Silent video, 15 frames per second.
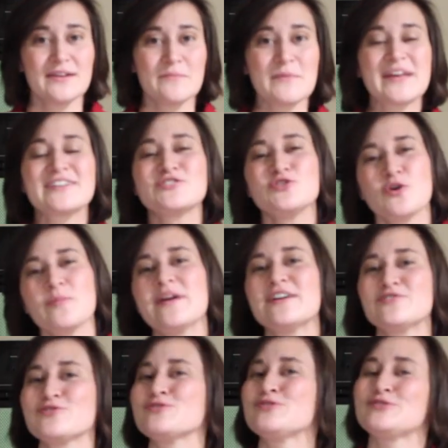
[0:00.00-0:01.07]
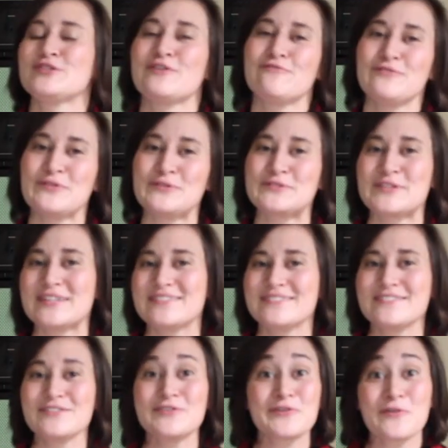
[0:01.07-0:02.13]
because you'll be introducing foods that
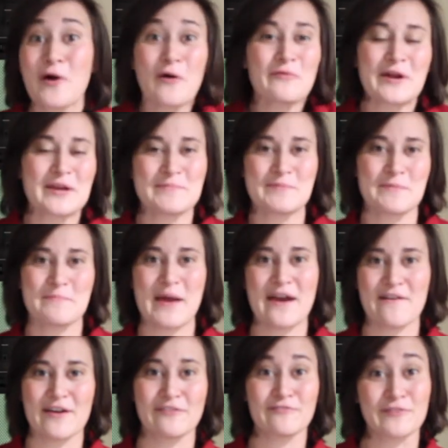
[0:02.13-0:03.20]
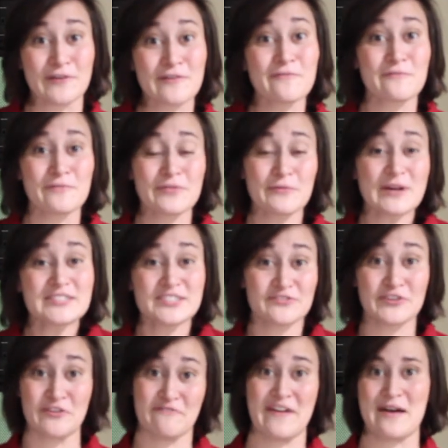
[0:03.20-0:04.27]
you're already preparing for the rest of
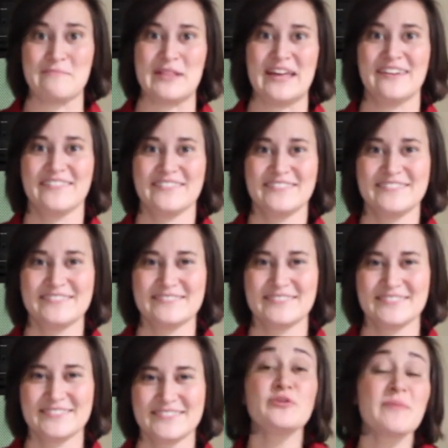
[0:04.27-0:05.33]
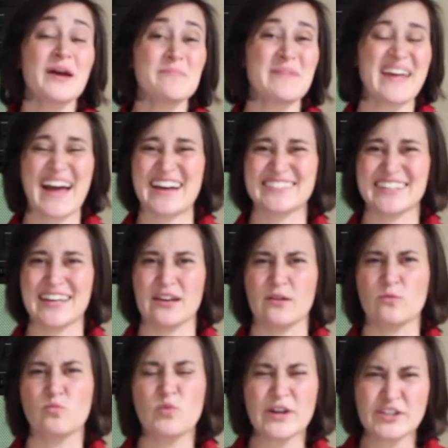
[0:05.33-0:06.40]
your family. You might be asking,
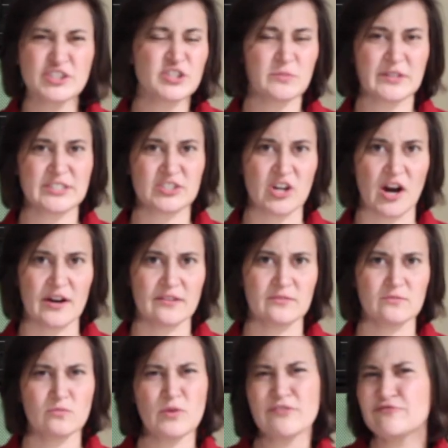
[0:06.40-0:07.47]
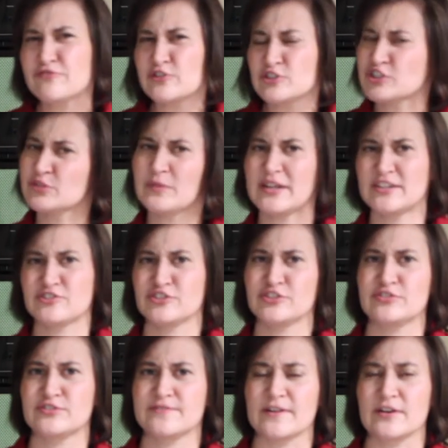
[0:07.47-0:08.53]
where should we start? What food should we
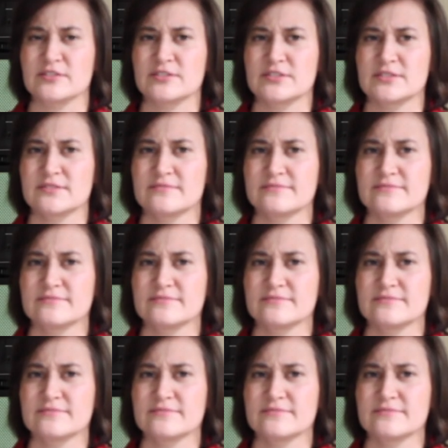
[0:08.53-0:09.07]
introduce first?